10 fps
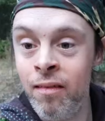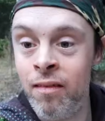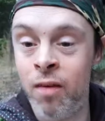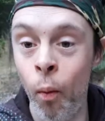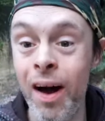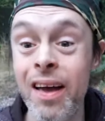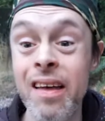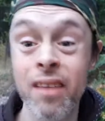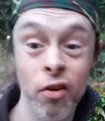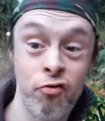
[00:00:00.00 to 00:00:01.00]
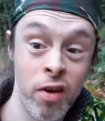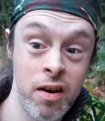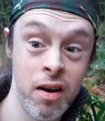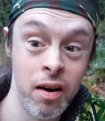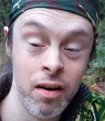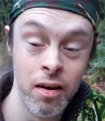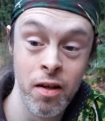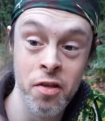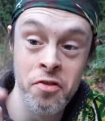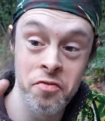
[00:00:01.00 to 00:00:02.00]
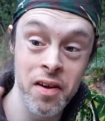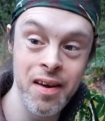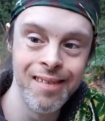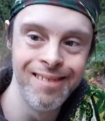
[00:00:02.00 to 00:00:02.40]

So what is our trick three?